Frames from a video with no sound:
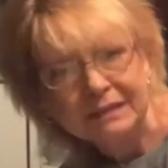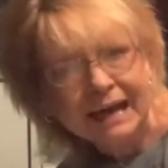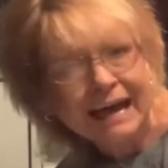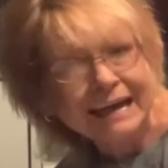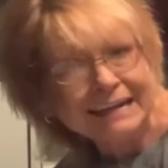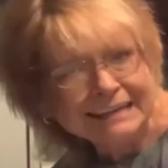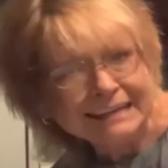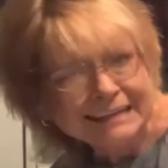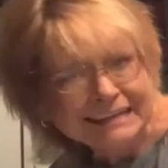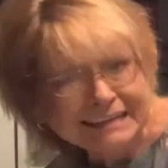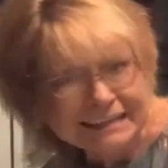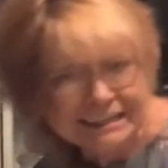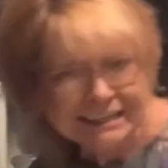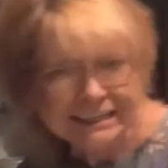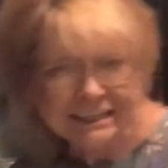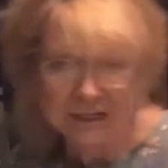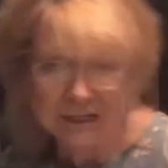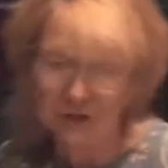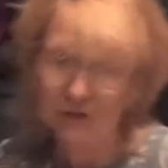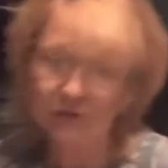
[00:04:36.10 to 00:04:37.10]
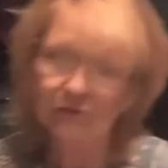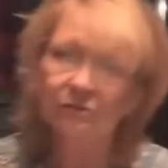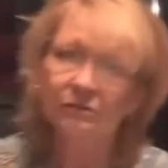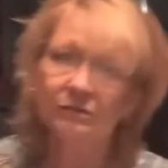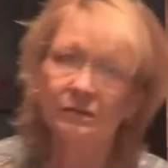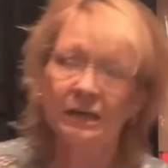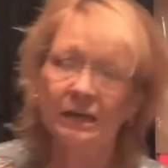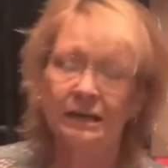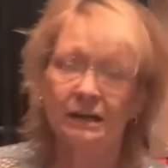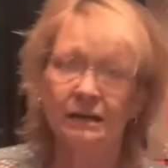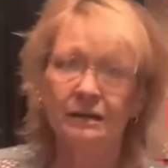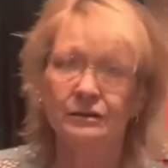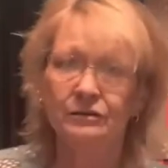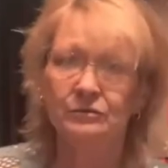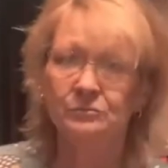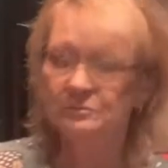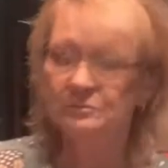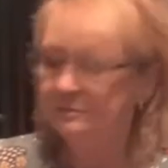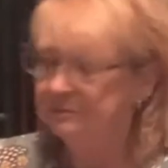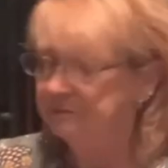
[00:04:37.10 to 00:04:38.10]
needed here at home.
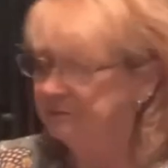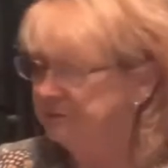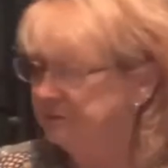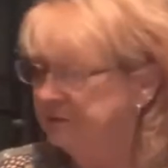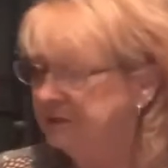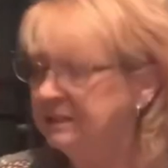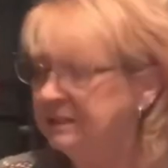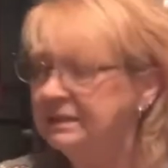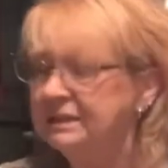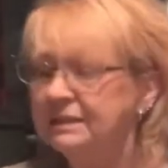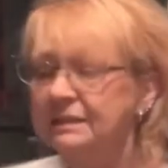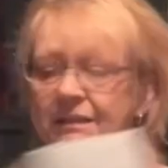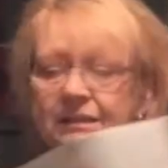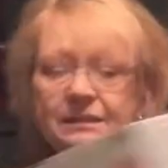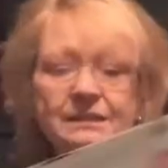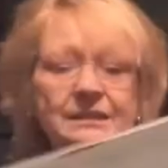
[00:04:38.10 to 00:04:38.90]
They